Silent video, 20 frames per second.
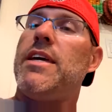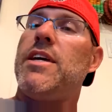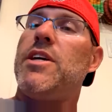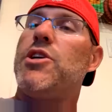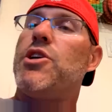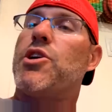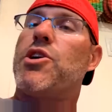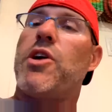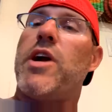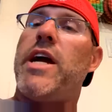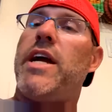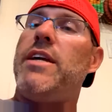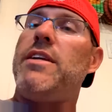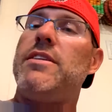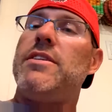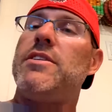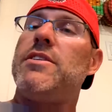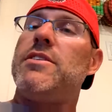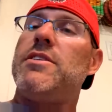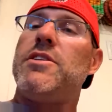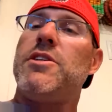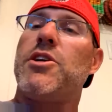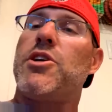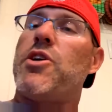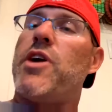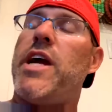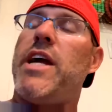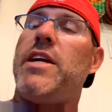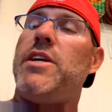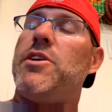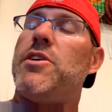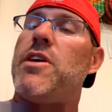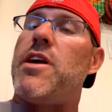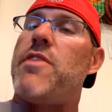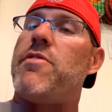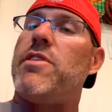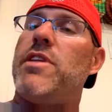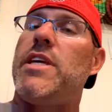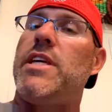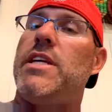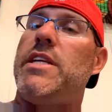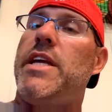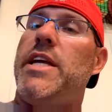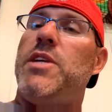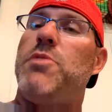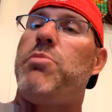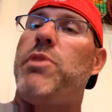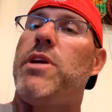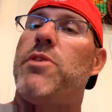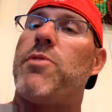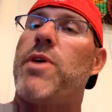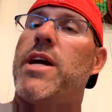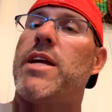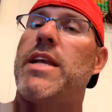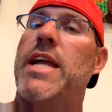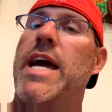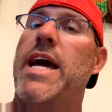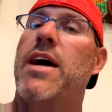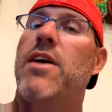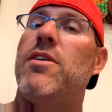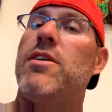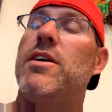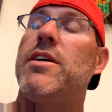you're great, you're everything you need to be right now.